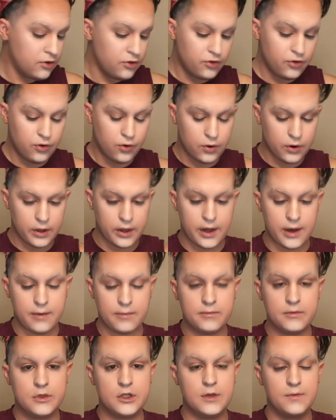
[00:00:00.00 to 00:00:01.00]
for them
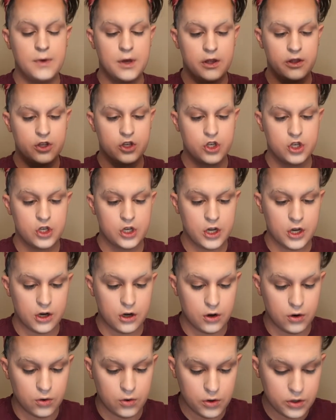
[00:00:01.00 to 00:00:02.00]
to be on the
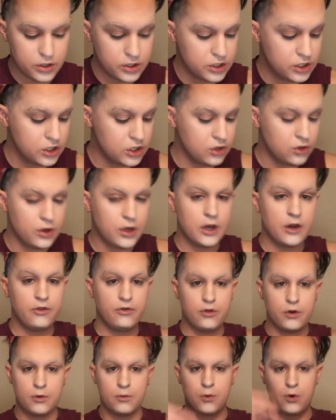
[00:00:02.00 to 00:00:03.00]
show, to give
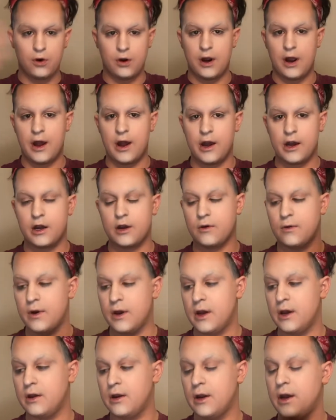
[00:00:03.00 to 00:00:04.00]
a more
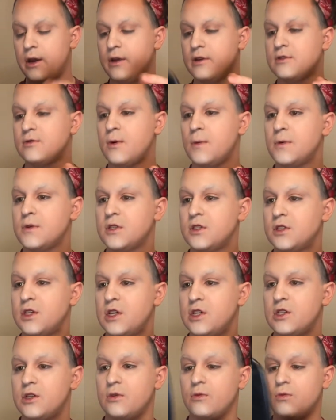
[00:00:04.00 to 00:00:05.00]
accurate, I guess,
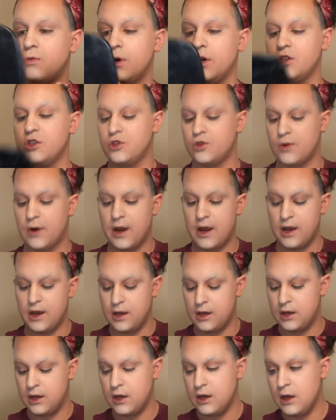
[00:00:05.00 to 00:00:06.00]
representation of what
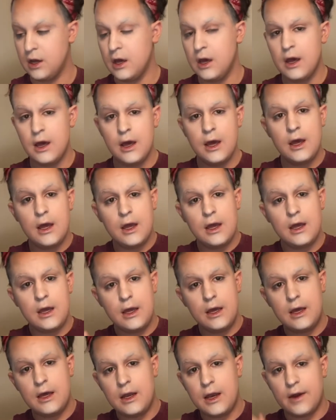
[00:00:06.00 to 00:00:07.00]
drag
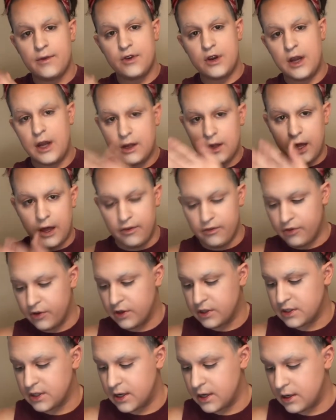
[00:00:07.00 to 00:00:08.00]
in everyday life
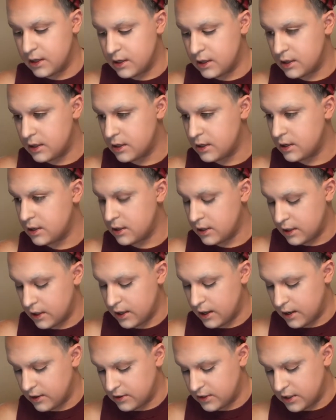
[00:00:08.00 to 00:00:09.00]
looks like, kind
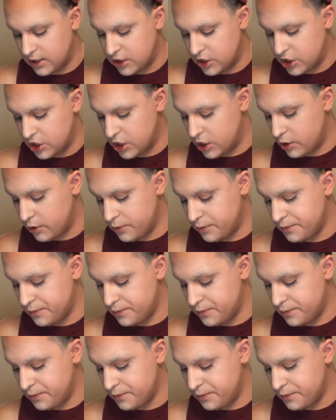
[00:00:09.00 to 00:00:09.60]
of outside the show.